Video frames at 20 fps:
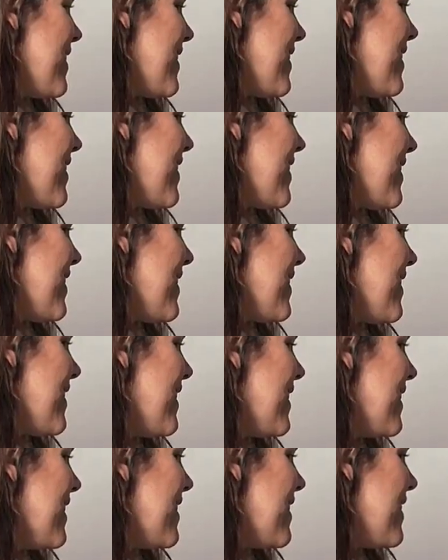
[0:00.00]

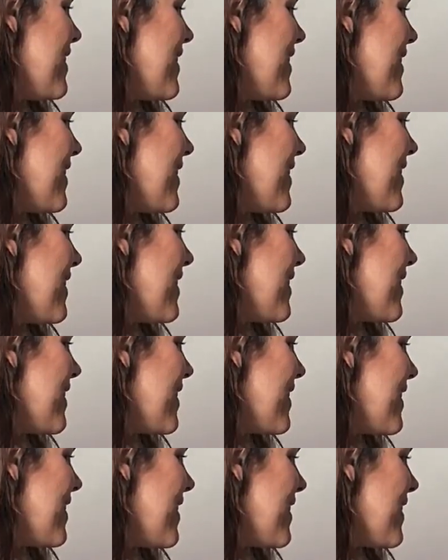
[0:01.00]

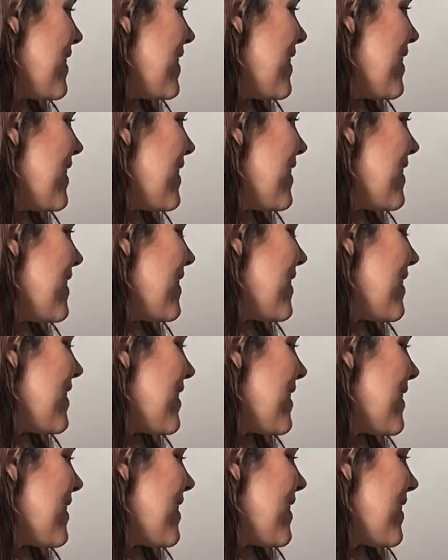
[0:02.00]

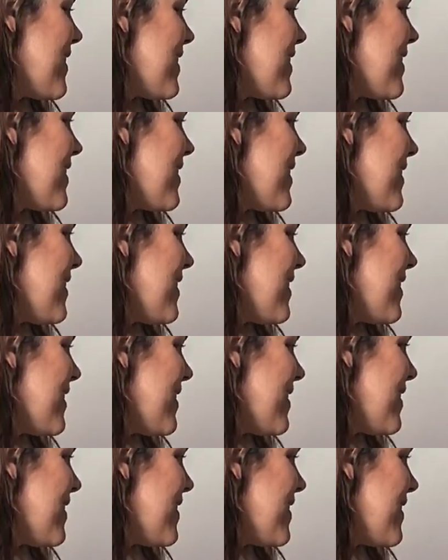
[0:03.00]

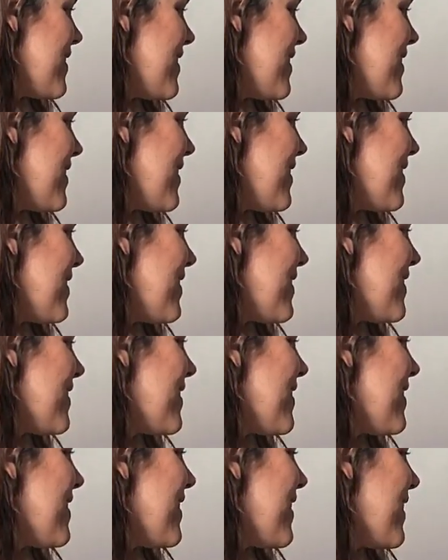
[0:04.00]

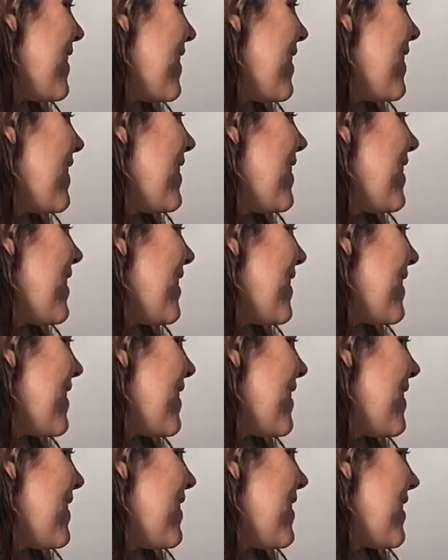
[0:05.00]

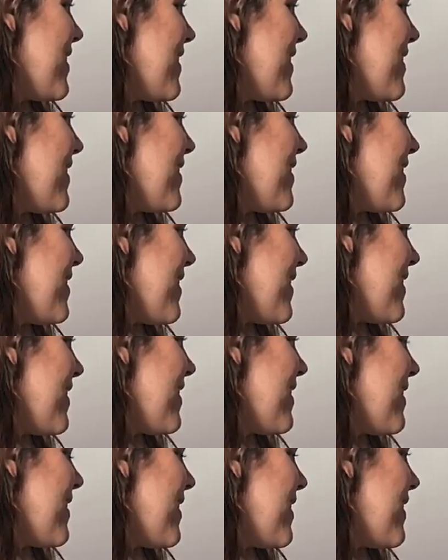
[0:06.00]

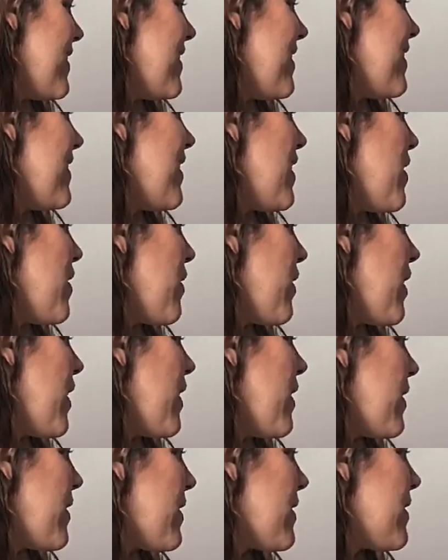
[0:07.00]
(silent)